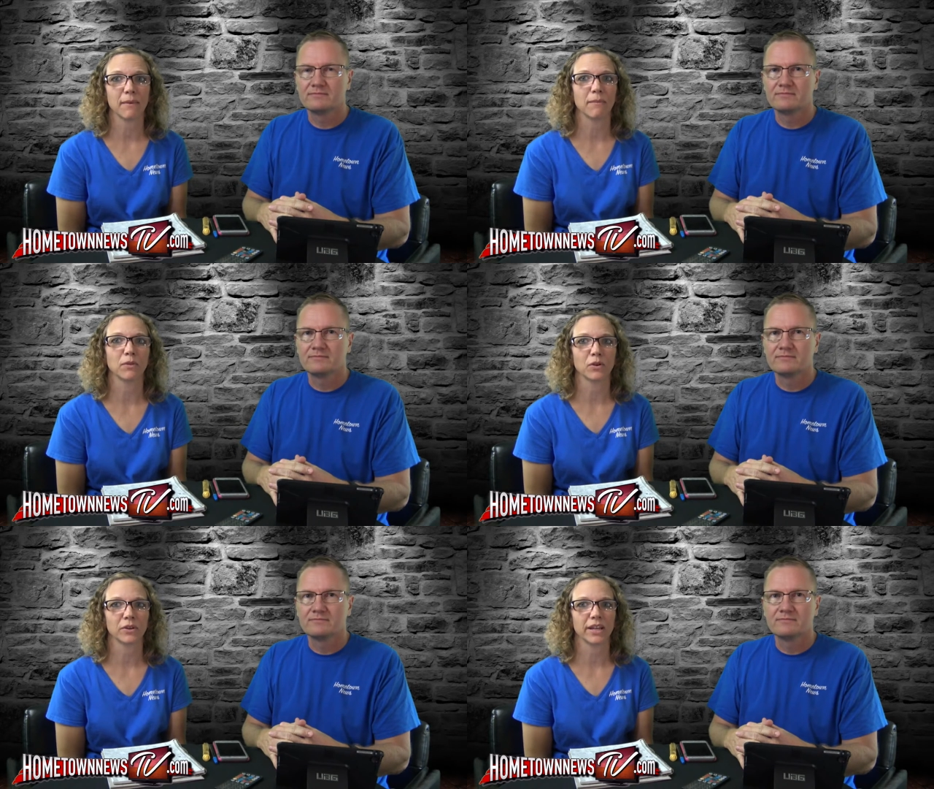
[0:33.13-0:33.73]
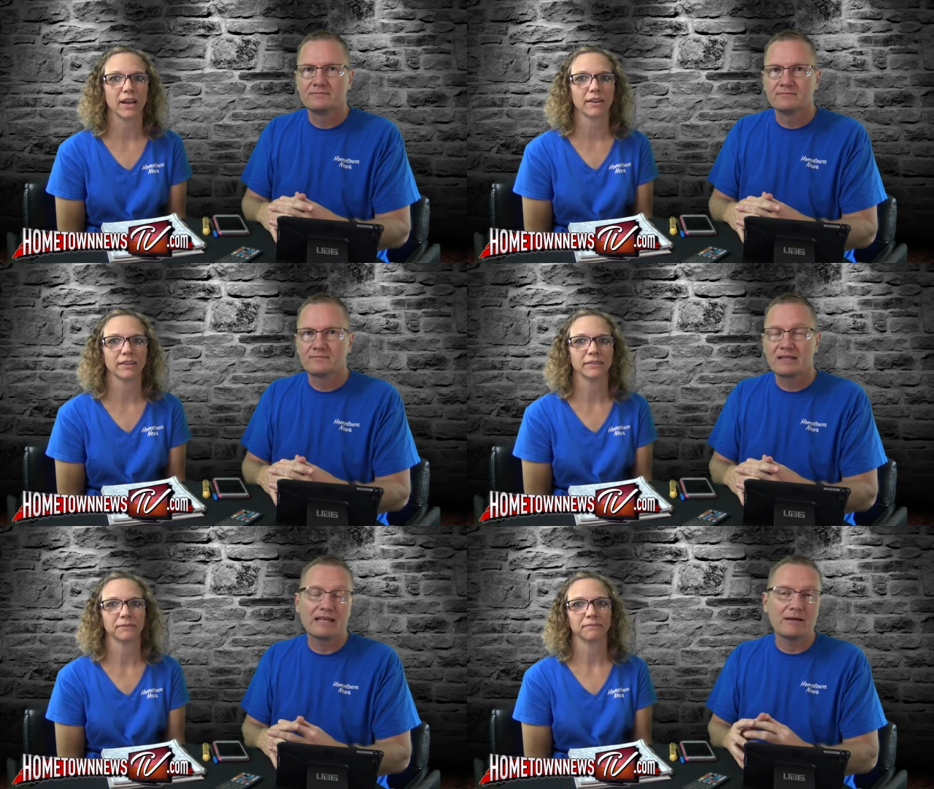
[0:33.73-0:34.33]
Speaker 1: I'm Lori Young.
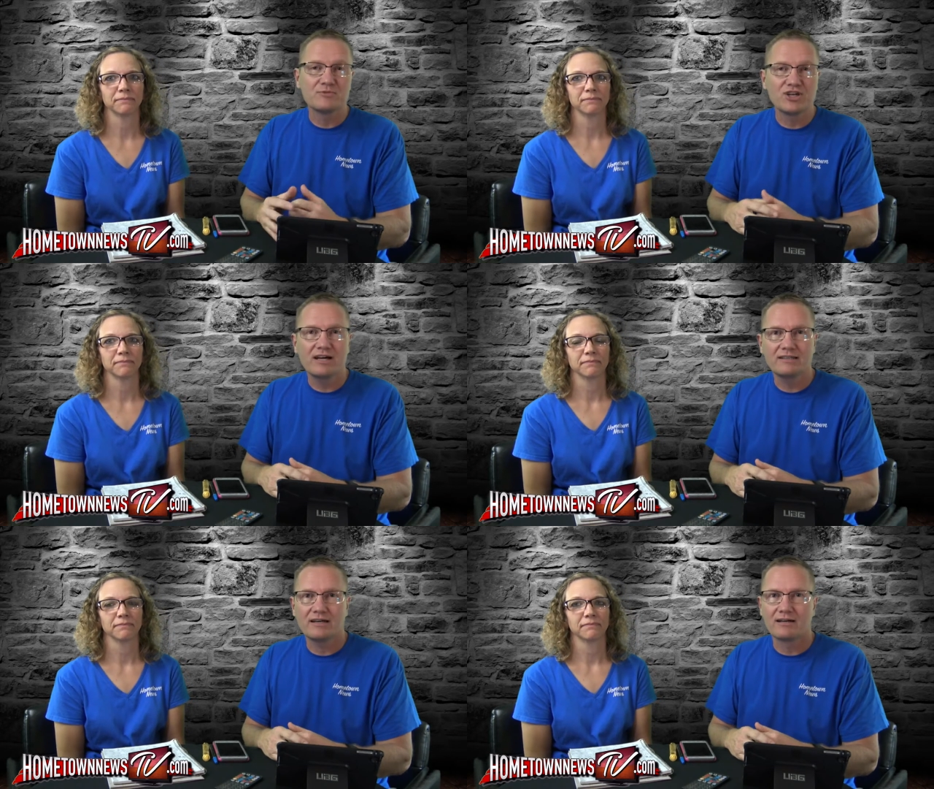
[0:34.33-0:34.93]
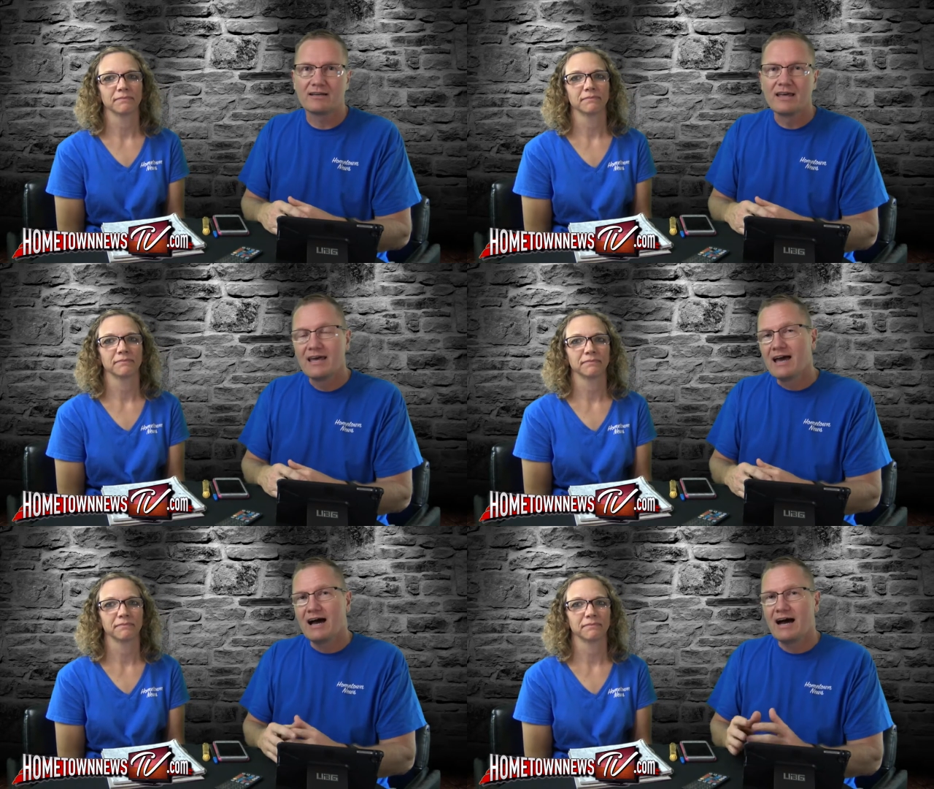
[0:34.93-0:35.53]
Speaker 2: And I'm John Young.
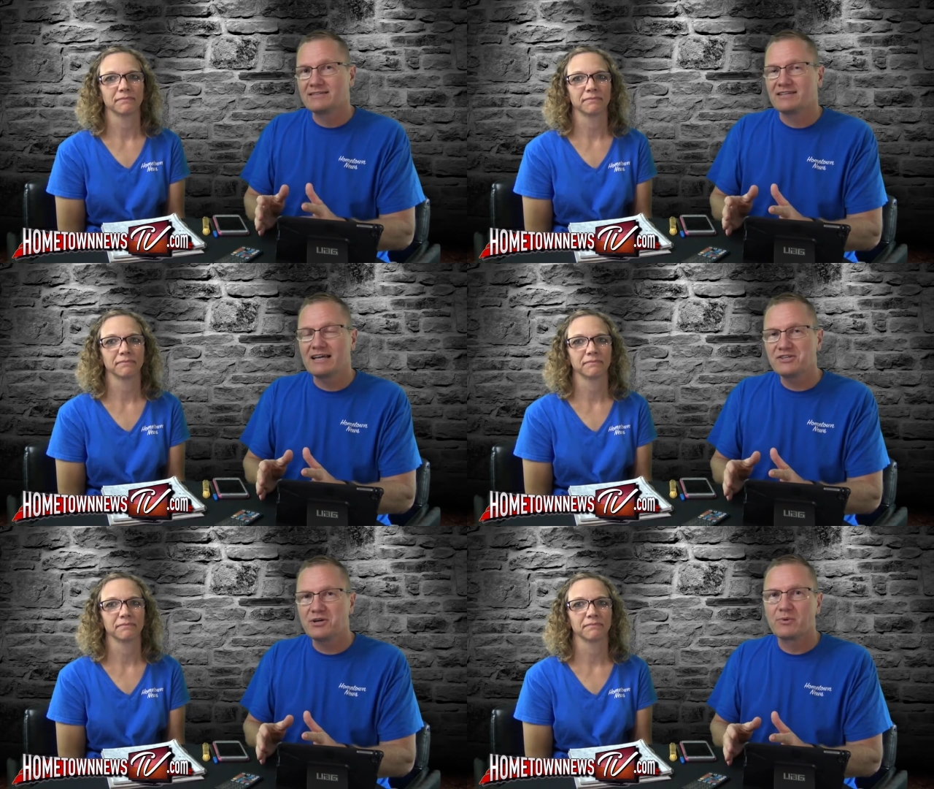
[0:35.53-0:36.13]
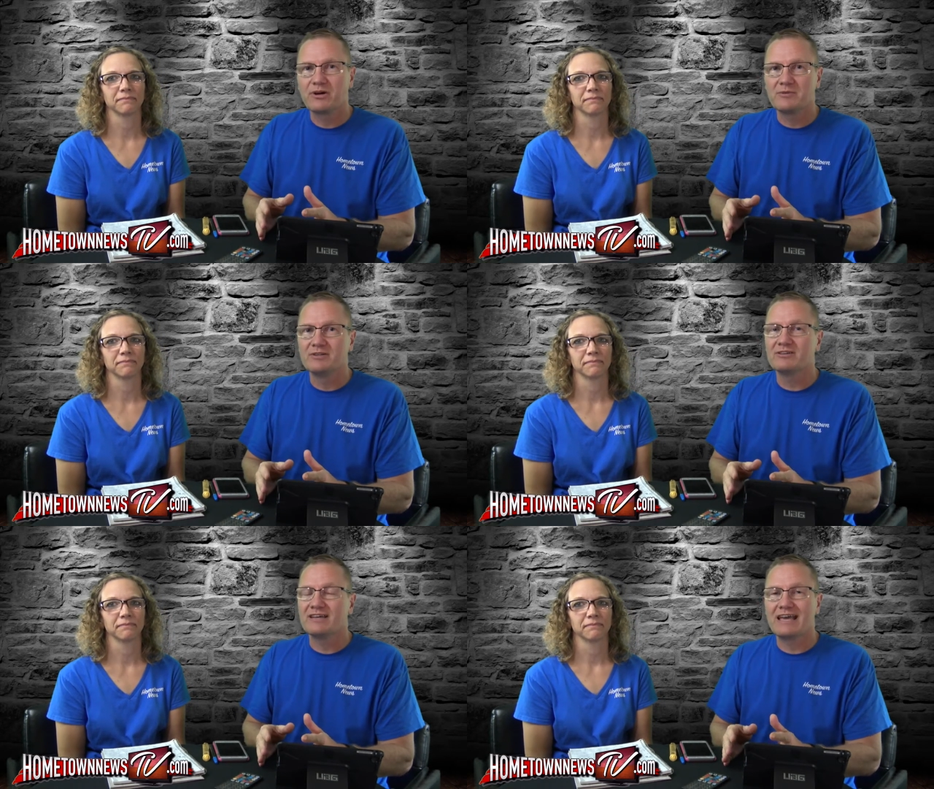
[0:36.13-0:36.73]
On tonight's show, we're going to
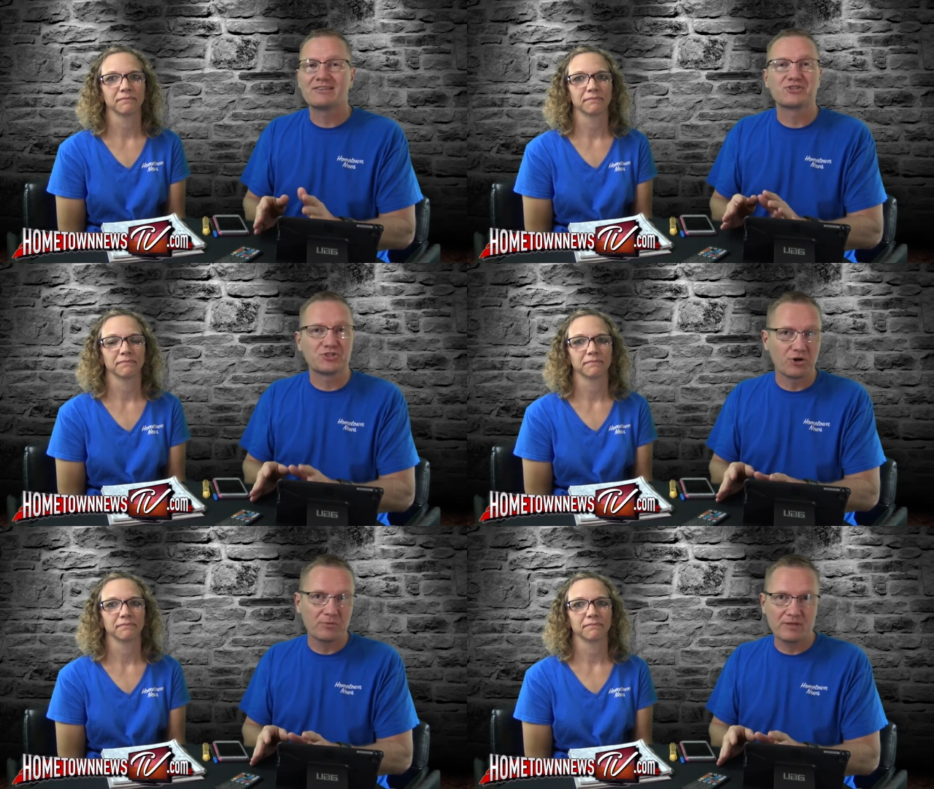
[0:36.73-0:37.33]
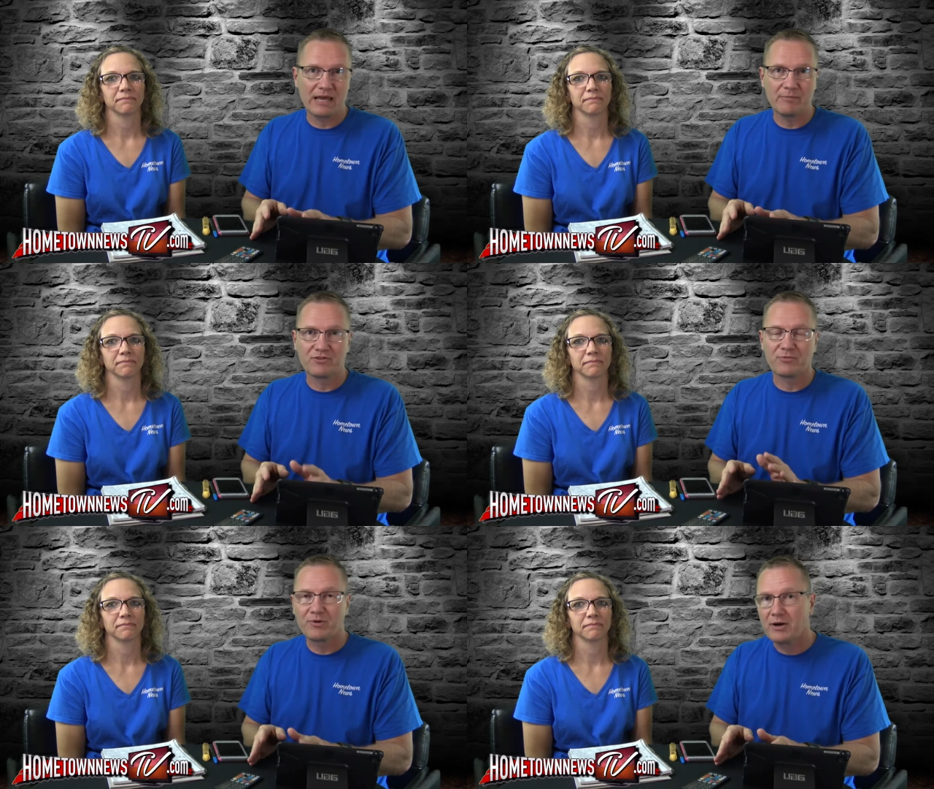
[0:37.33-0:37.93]
be looking at storm
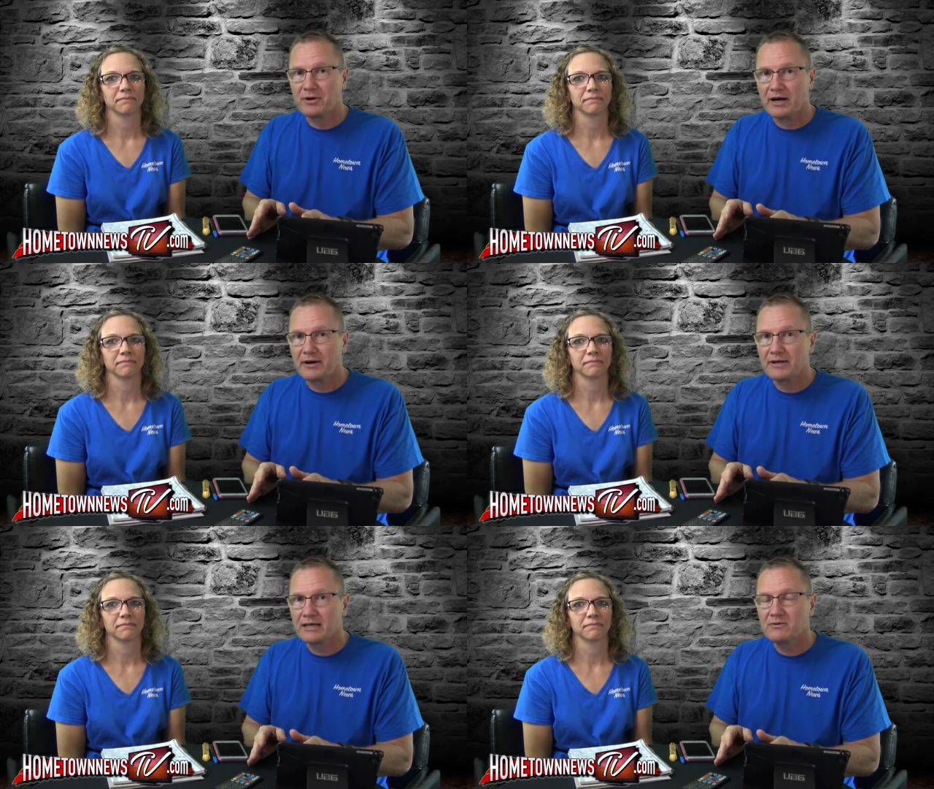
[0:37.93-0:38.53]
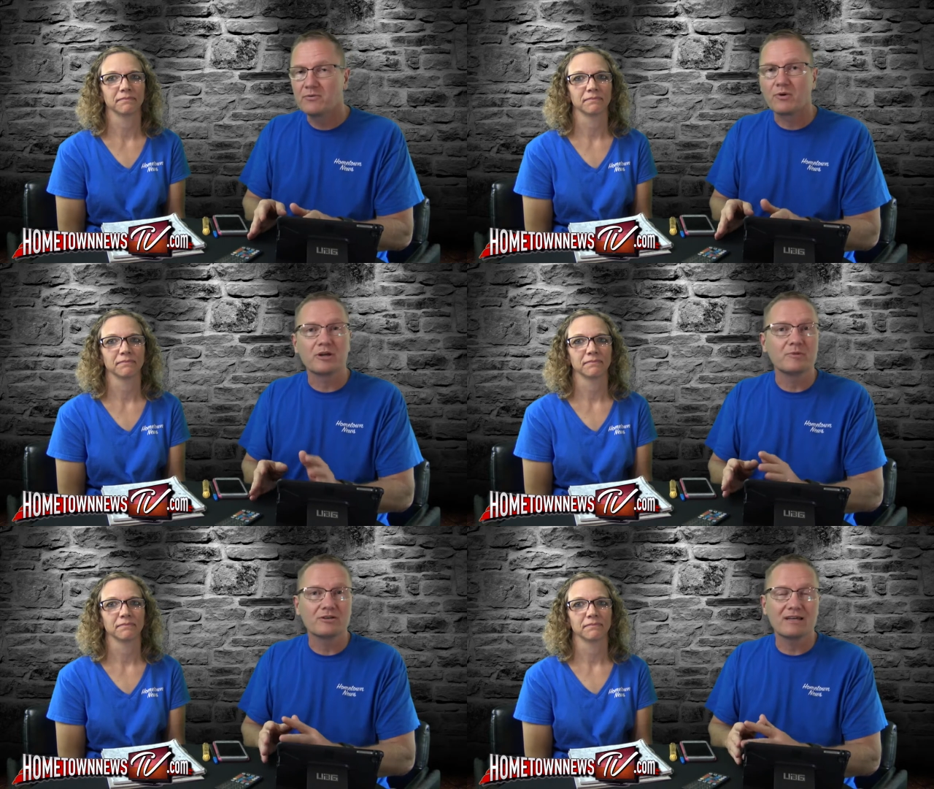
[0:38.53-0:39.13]
damage around our area. We're
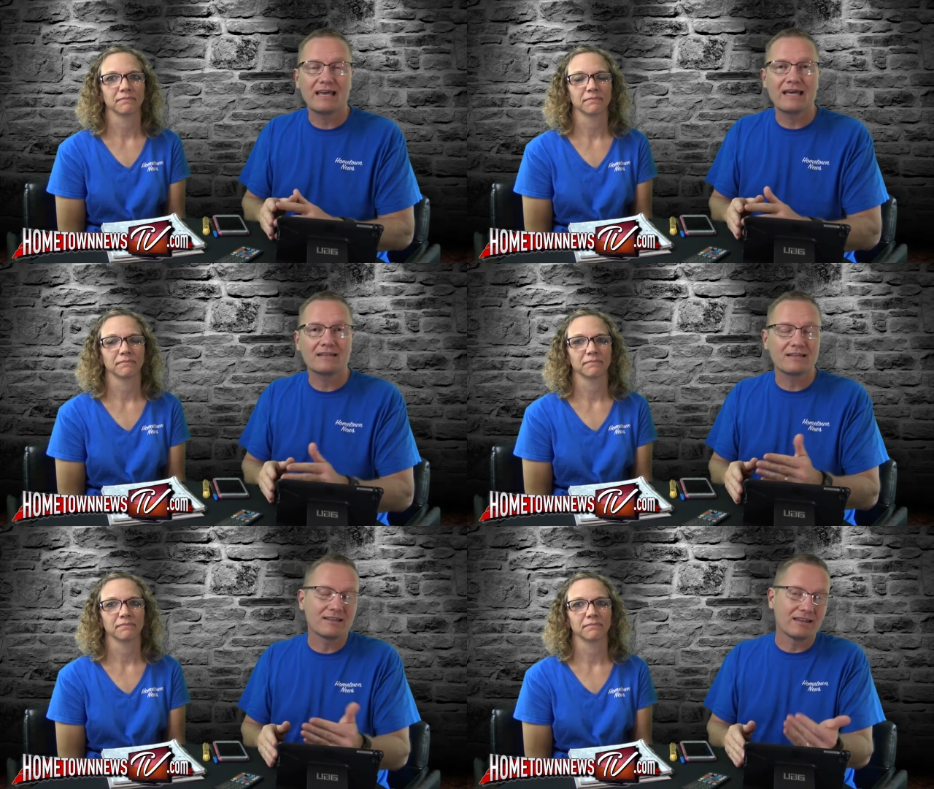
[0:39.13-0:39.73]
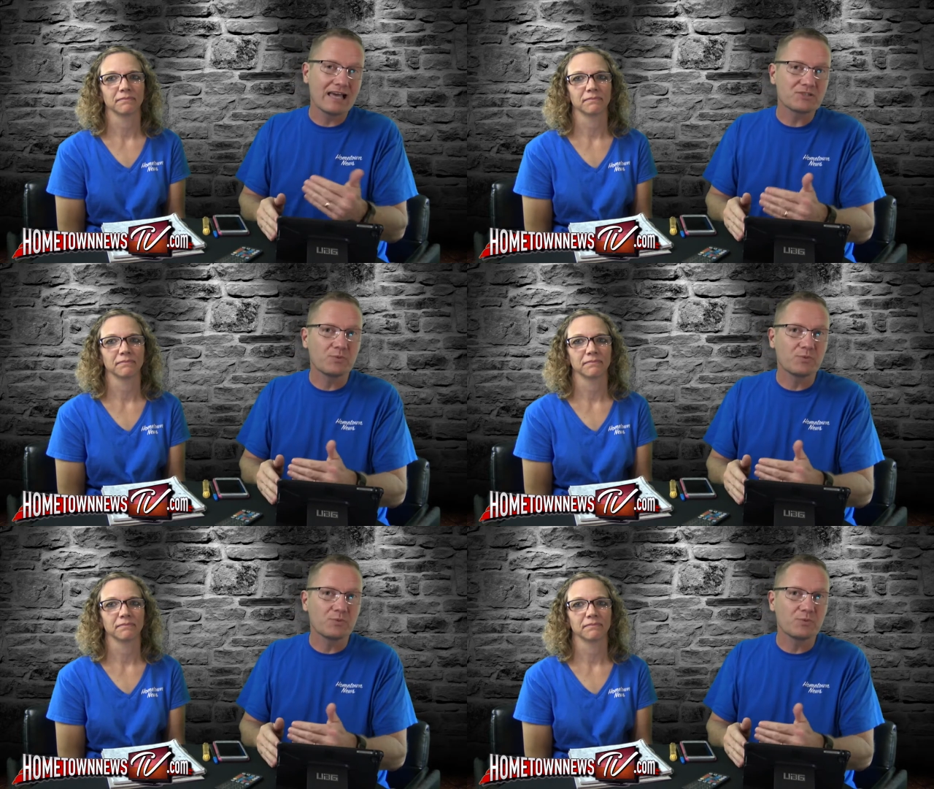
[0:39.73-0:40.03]
going to be looking at last